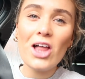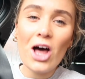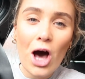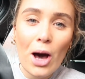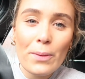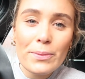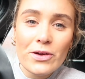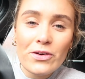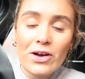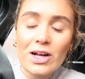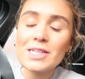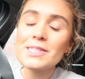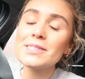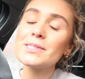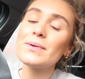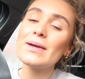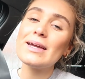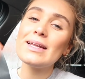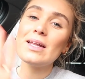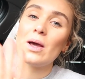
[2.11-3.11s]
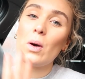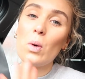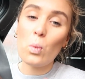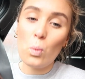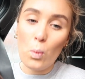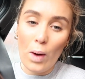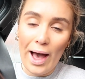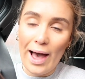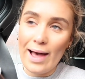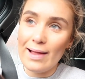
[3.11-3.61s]
Hope you're all doing
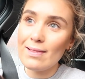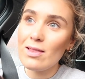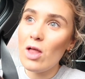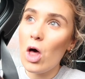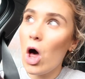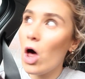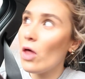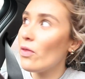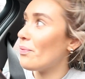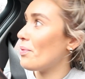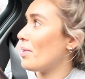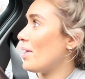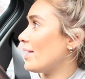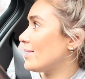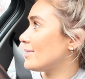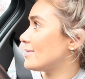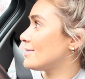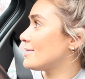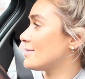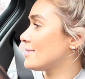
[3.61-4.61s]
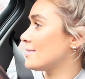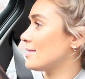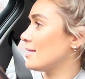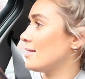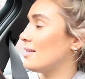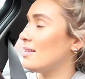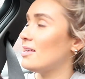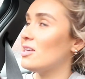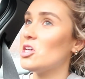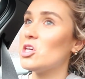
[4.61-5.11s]
well on this
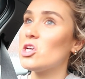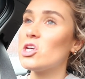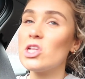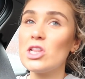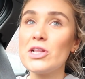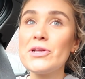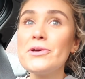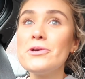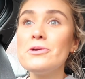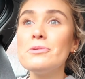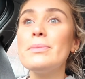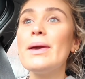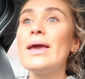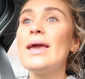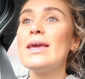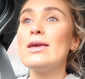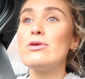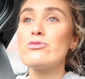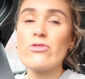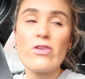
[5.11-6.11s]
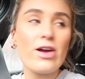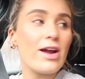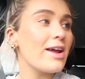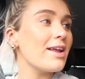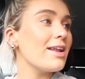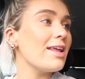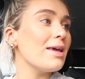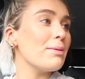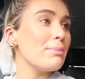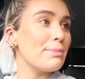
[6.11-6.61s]
gloomy,
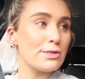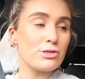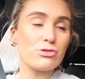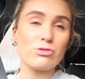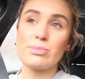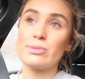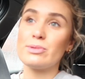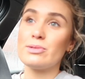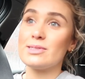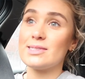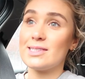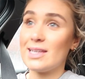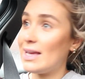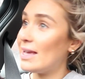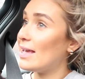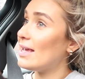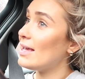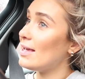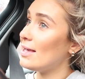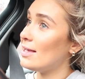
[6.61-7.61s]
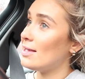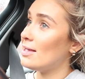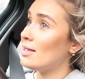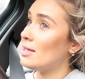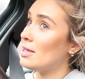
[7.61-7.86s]
rainy, miserable day.